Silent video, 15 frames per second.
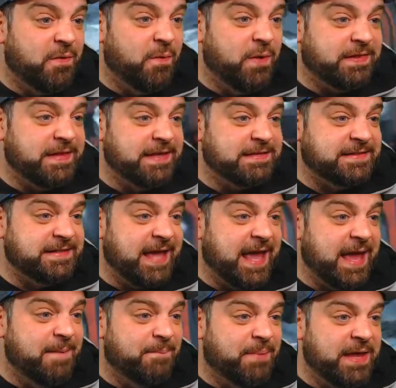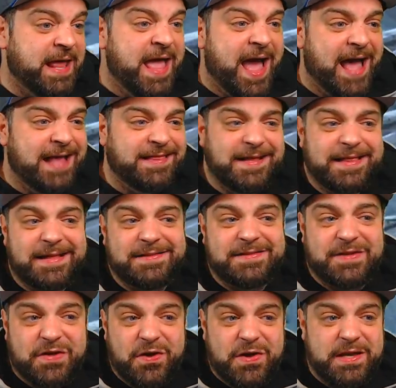with this game, but I think that's
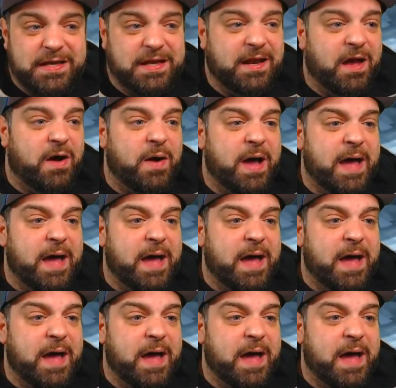good, you know,